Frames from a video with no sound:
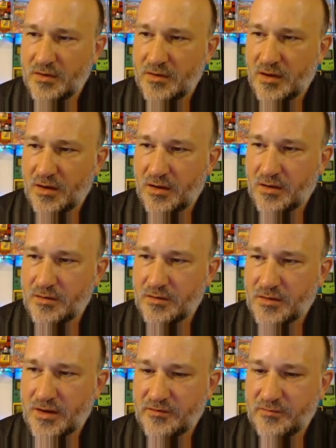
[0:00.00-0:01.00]

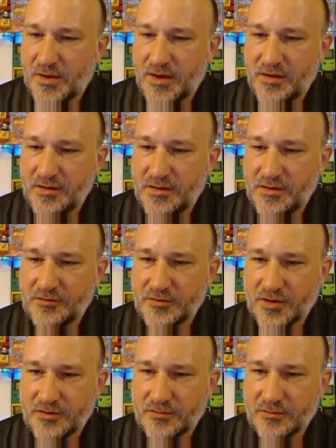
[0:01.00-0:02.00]
kind of my
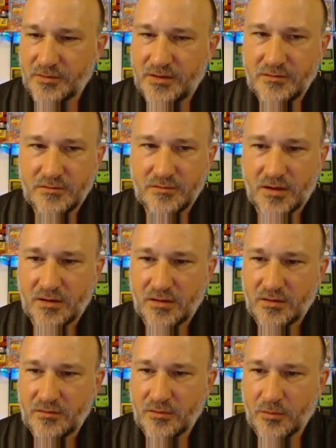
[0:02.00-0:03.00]
introductory
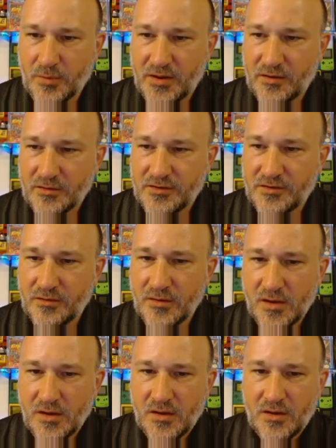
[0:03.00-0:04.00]
array here. So
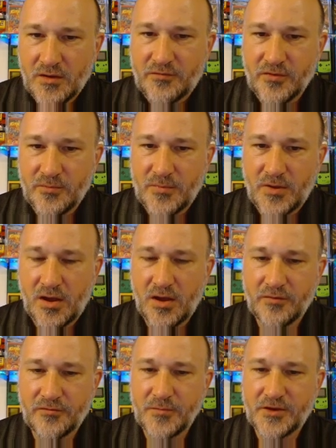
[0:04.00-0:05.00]
from
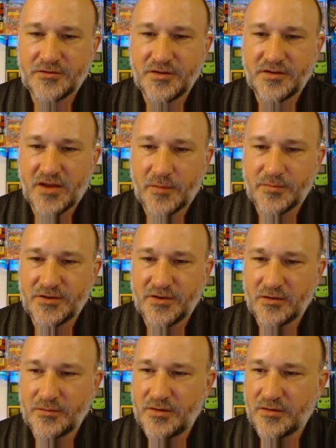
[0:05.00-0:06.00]
yesterday's Captain's
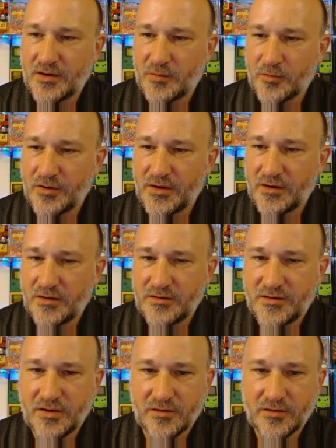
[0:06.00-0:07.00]
Log, we know that I'm running
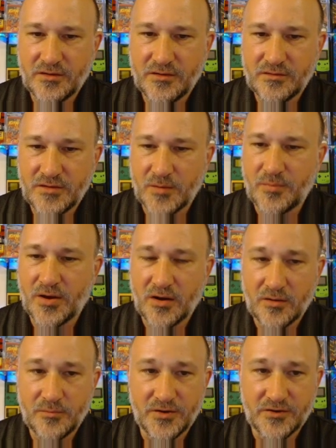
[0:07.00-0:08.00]
Terran
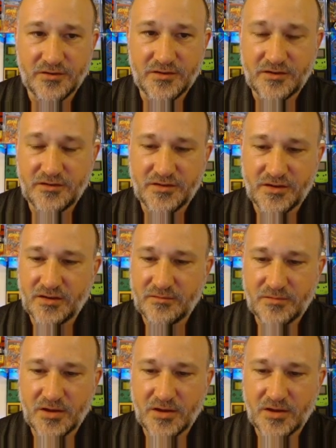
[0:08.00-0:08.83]
Empire missions. I just like the